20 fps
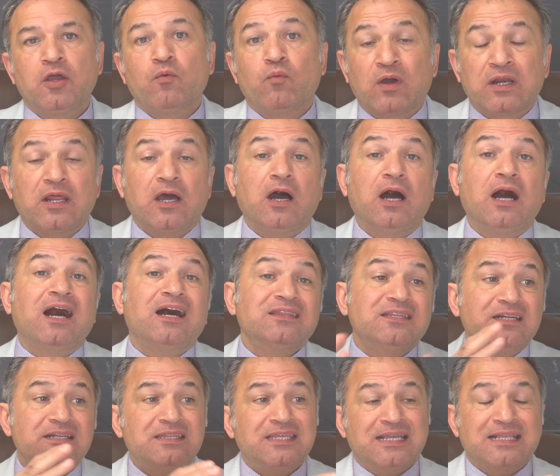what
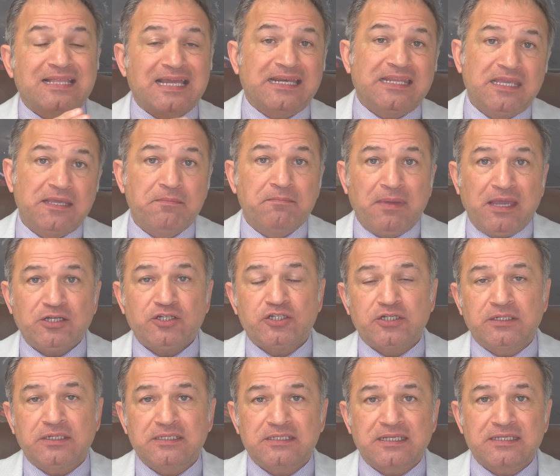other thing that he
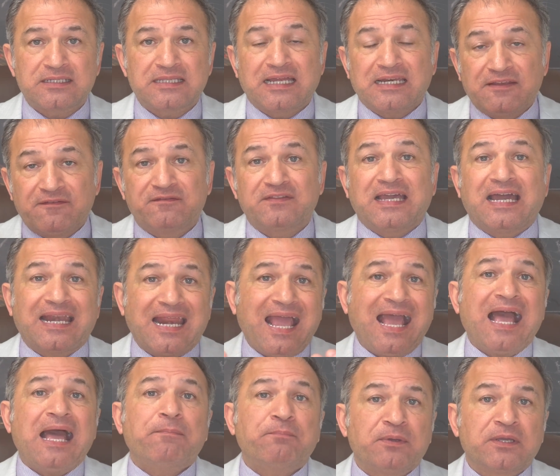mentioned, he says that if that
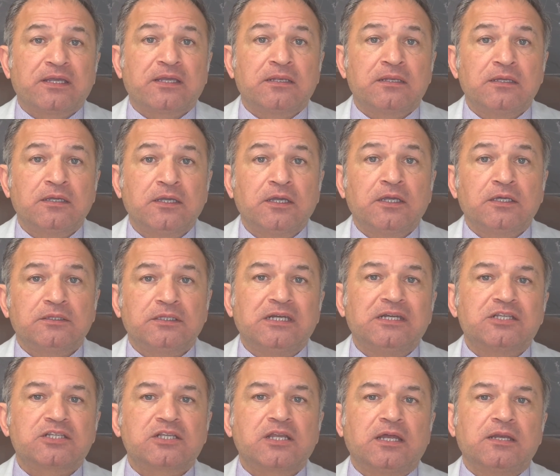happened, there
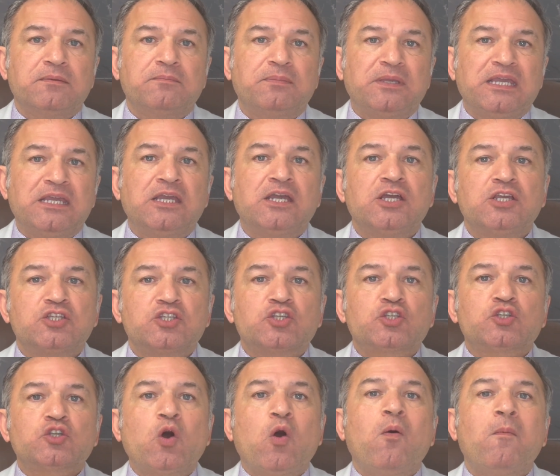is going to be
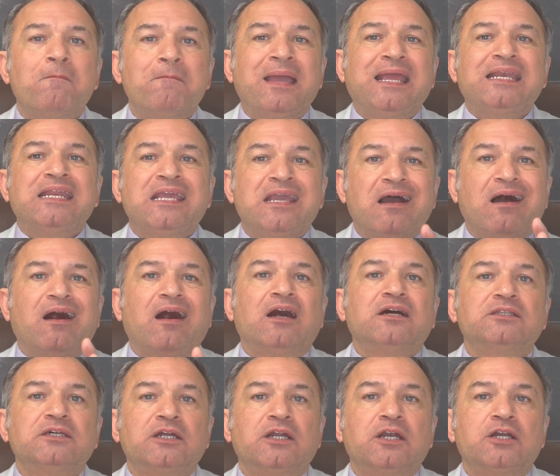so many
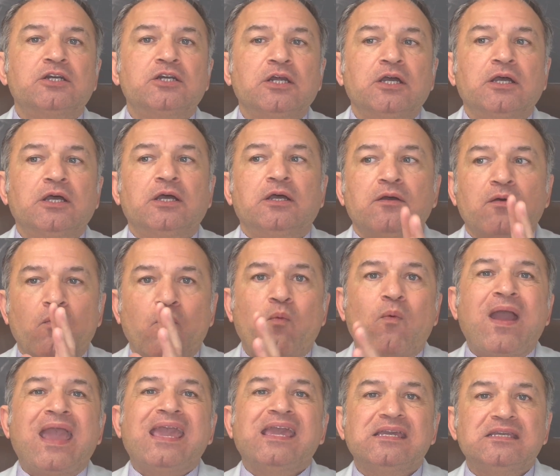other
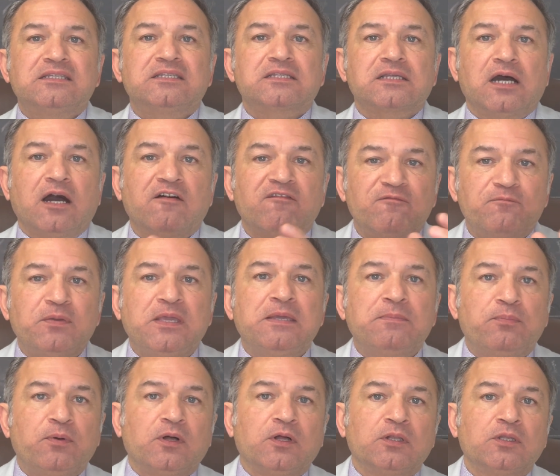ways of
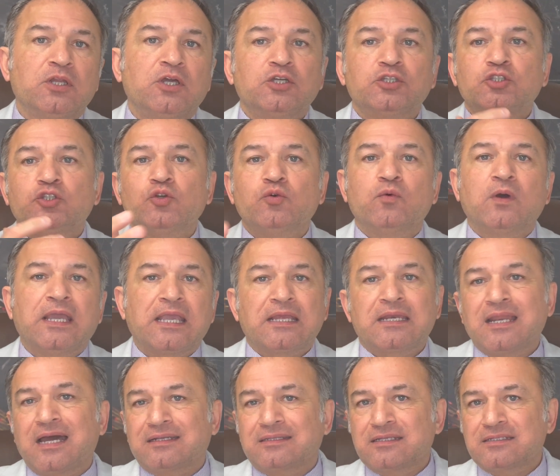people doing,
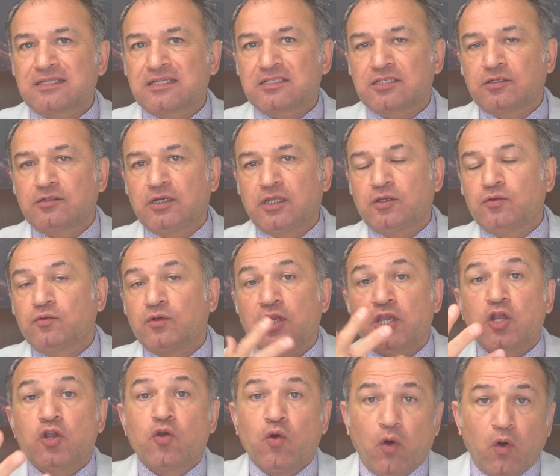not necessarily only
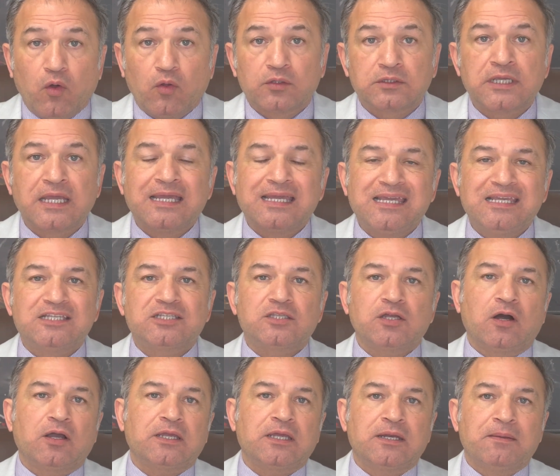gold. He's
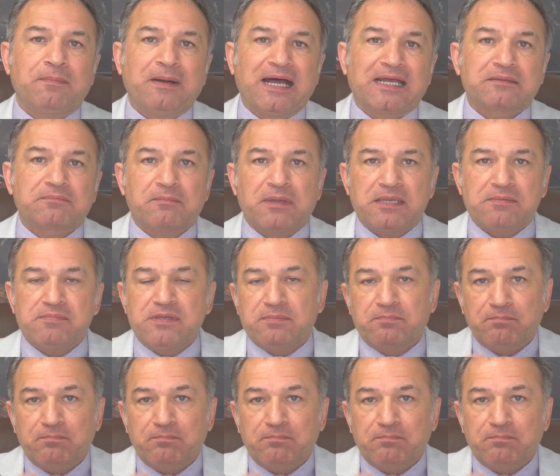talking about maybe